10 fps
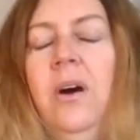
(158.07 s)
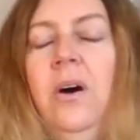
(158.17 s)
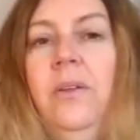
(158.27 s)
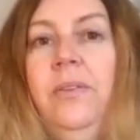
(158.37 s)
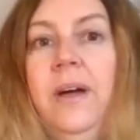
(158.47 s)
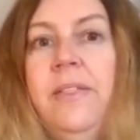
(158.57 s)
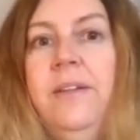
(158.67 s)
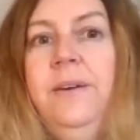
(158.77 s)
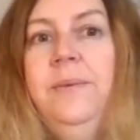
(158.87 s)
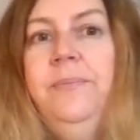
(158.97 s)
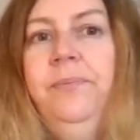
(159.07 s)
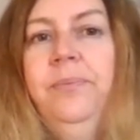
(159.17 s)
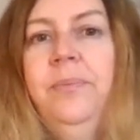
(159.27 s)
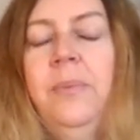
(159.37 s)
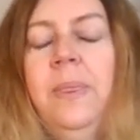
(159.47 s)
On the other,
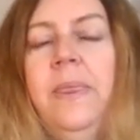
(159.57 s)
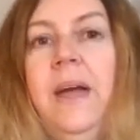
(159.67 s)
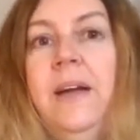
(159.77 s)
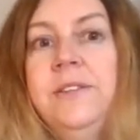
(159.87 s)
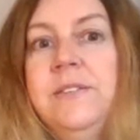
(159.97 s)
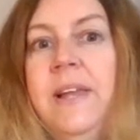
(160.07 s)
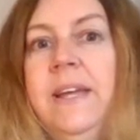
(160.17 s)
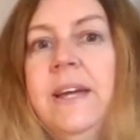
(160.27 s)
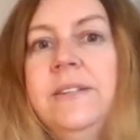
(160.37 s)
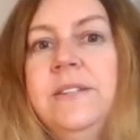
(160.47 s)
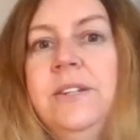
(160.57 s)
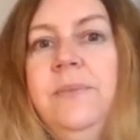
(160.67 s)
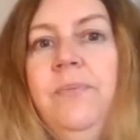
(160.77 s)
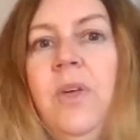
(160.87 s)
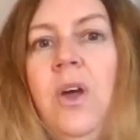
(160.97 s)
the House of Lancaster
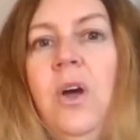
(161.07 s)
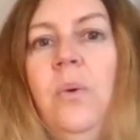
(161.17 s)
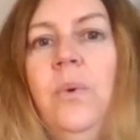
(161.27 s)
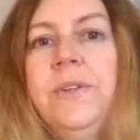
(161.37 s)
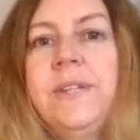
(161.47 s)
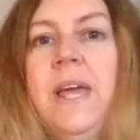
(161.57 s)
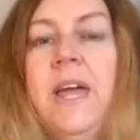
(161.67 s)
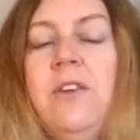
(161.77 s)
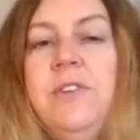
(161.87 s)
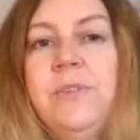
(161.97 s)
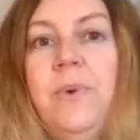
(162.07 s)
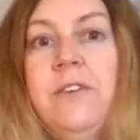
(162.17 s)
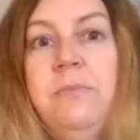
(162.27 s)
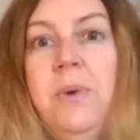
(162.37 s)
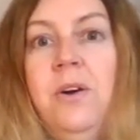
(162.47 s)
was Henry's
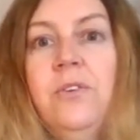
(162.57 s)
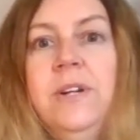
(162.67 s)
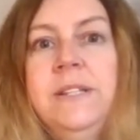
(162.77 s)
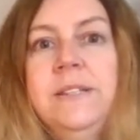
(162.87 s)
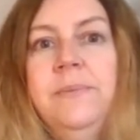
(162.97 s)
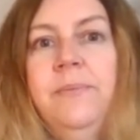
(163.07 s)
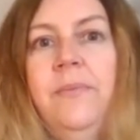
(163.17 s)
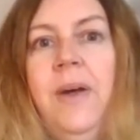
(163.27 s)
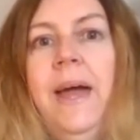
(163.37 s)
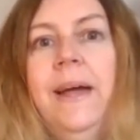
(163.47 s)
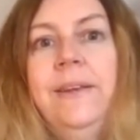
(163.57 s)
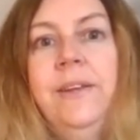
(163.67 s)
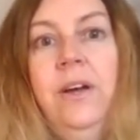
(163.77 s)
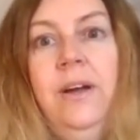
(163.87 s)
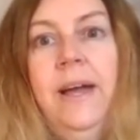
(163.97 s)
wife Margaret and
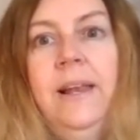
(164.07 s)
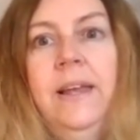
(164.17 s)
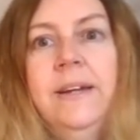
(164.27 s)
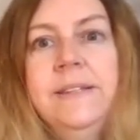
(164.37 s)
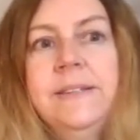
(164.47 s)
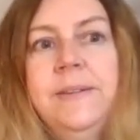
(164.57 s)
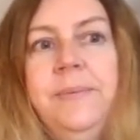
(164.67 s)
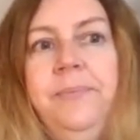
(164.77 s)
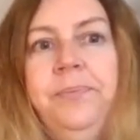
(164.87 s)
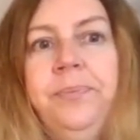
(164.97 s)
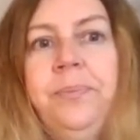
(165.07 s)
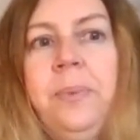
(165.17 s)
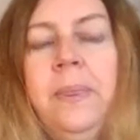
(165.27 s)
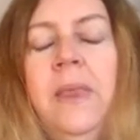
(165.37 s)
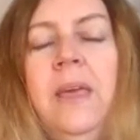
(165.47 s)
her allies.
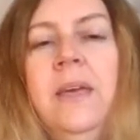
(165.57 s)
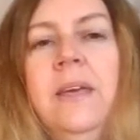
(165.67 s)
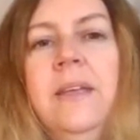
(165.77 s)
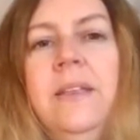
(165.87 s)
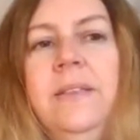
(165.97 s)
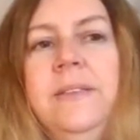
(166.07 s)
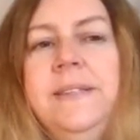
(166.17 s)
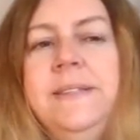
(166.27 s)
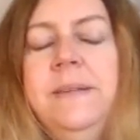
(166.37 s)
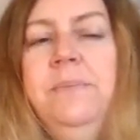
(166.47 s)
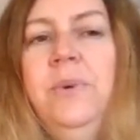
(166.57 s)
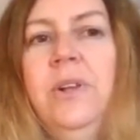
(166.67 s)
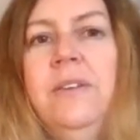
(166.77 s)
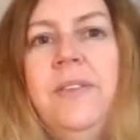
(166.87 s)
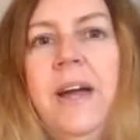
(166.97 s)
The
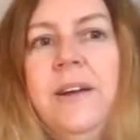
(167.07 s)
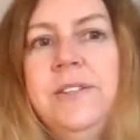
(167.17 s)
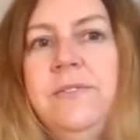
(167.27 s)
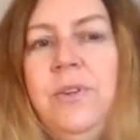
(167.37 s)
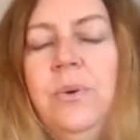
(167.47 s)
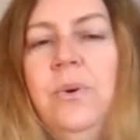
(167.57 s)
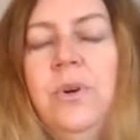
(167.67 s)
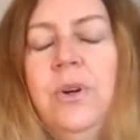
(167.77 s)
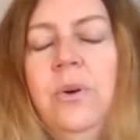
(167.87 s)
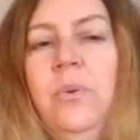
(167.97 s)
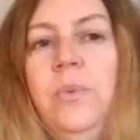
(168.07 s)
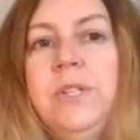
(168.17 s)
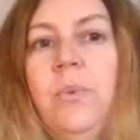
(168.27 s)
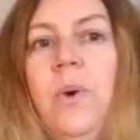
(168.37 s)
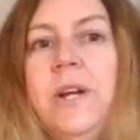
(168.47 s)
symbol of the House of York
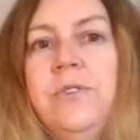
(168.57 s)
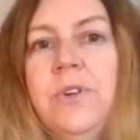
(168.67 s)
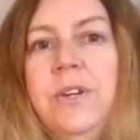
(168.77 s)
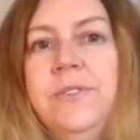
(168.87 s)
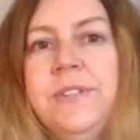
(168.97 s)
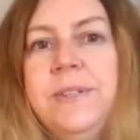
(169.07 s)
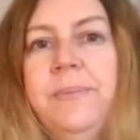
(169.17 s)
was a white rose,